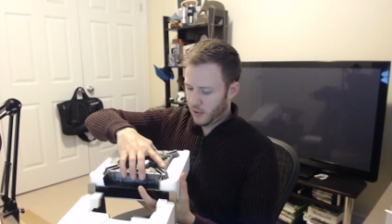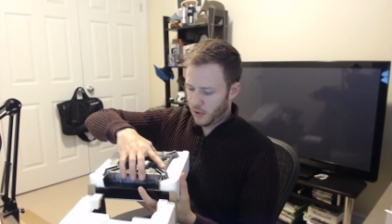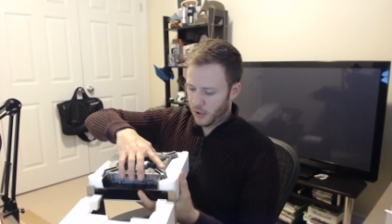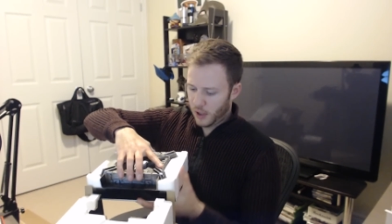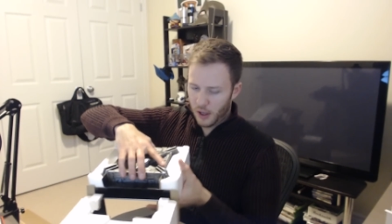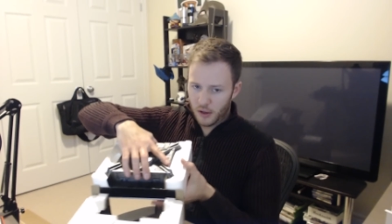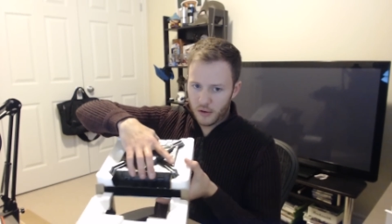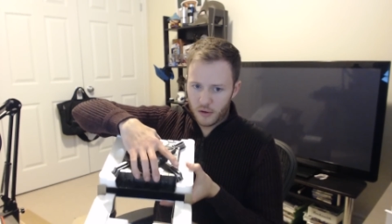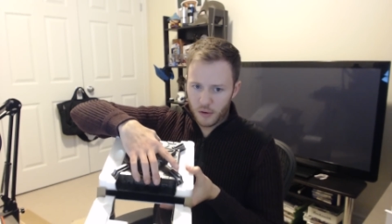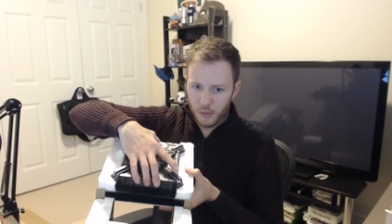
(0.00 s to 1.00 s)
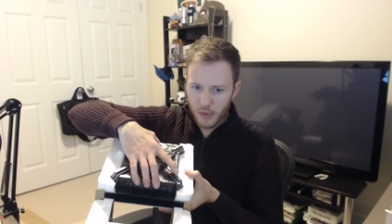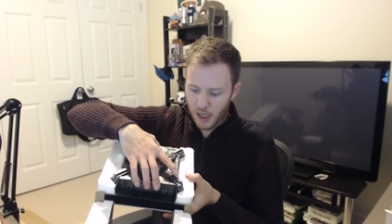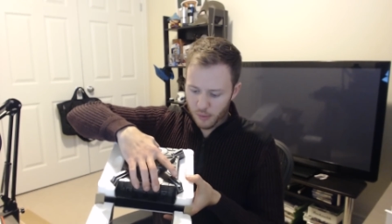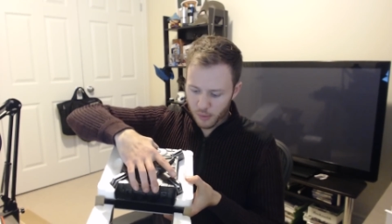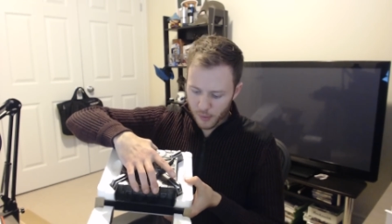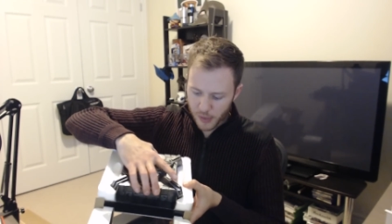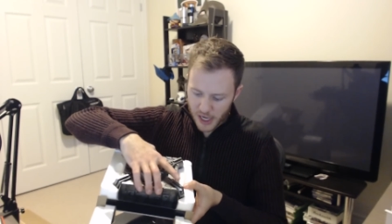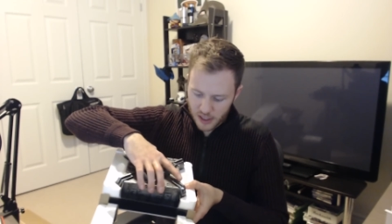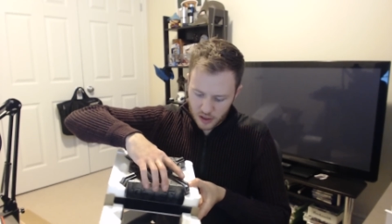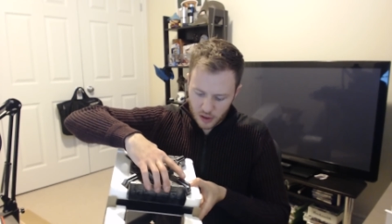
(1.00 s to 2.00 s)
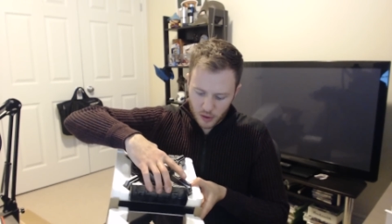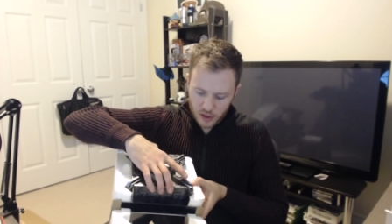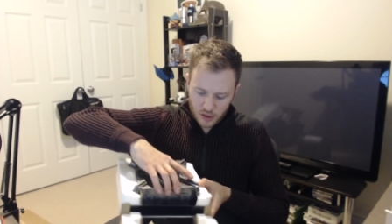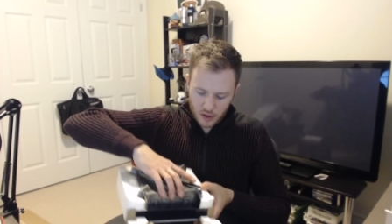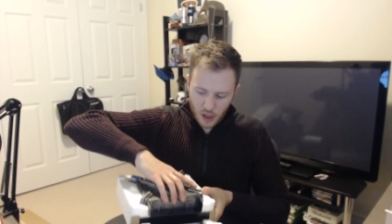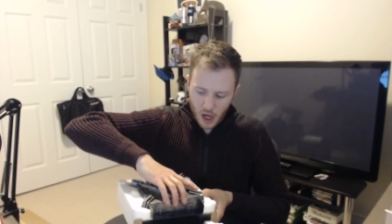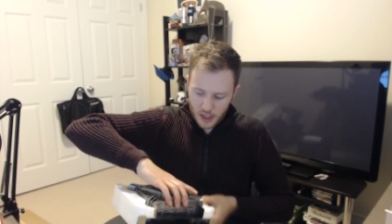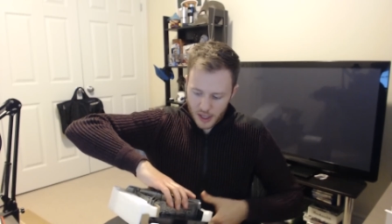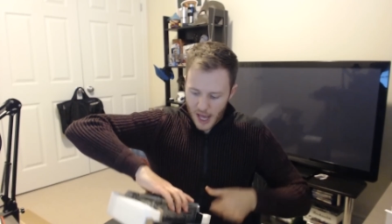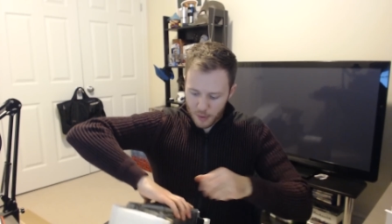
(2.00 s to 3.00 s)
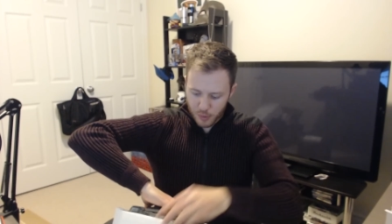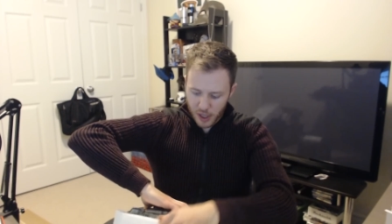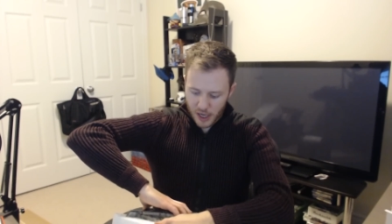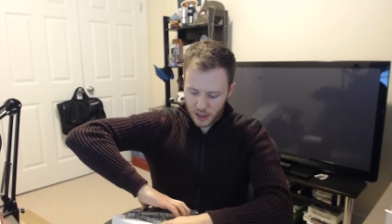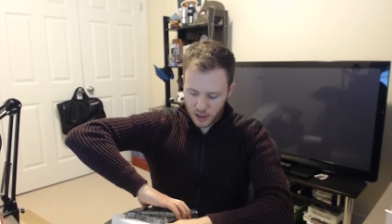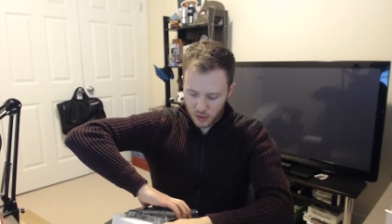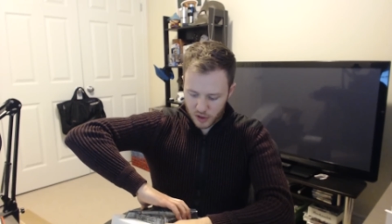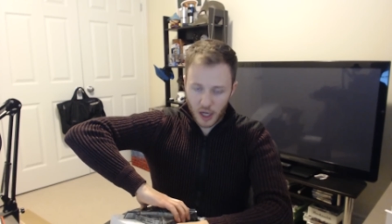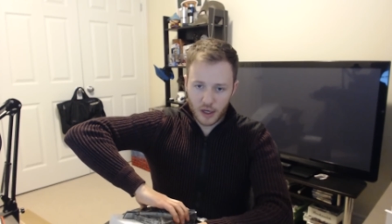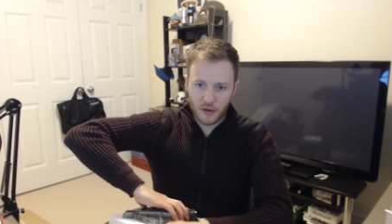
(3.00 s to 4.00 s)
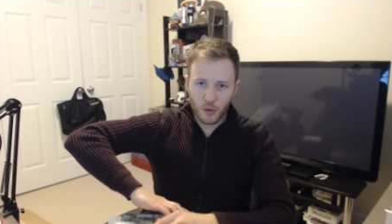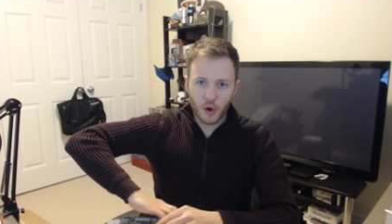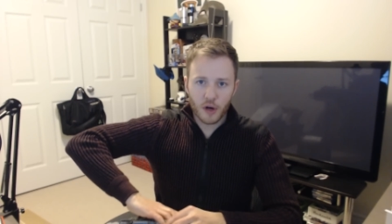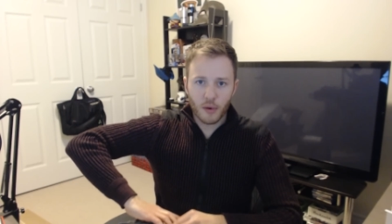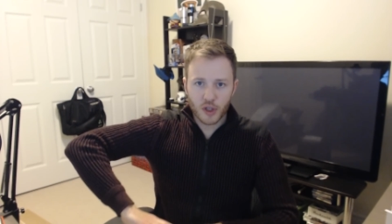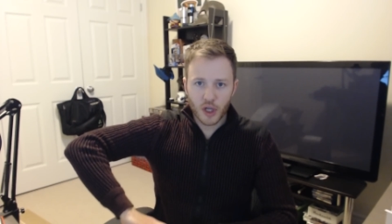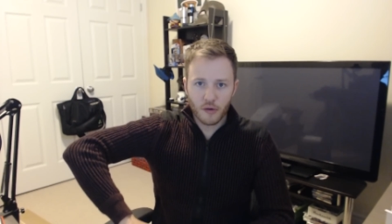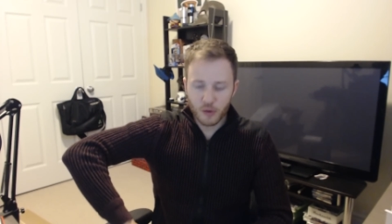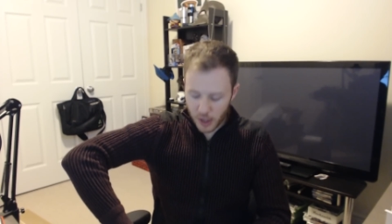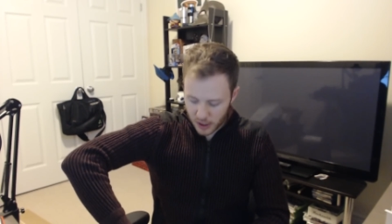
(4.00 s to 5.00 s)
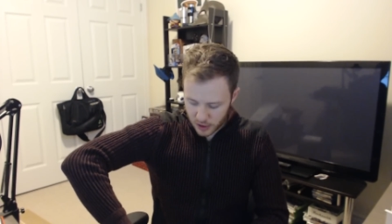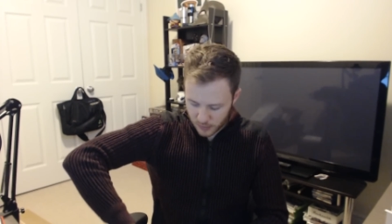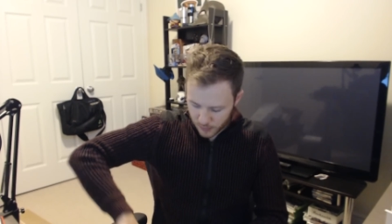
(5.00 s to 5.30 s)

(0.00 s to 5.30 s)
and the main base, so it's not that big. So it's not, if you're worried about shelf space